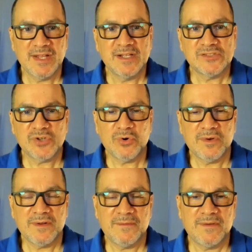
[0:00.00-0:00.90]

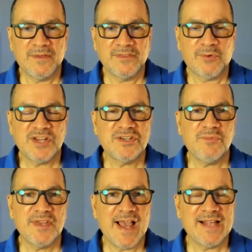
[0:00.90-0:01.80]
So the question
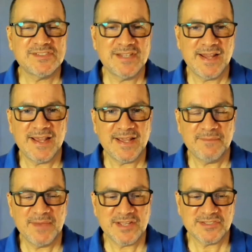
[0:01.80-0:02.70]
we asked today,
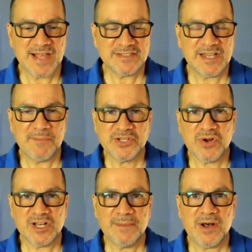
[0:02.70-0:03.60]
because last time we
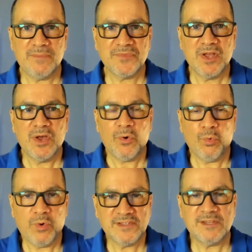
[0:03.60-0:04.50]
talked about
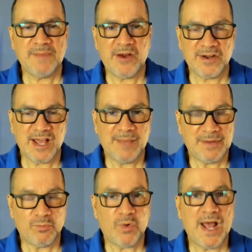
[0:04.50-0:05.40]
what is a paradigm
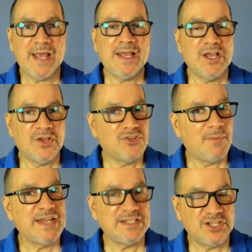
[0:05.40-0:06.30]
and why you
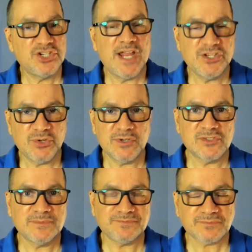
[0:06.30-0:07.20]
may need to change
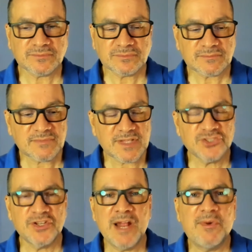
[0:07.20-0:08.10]
yours.
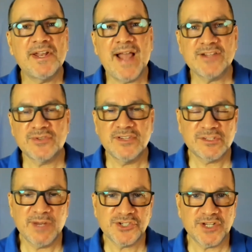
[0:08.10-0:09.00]
Today we're going to answer this
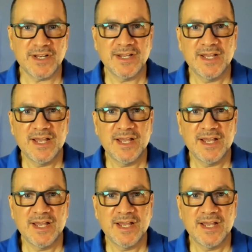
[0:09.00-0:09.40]
question.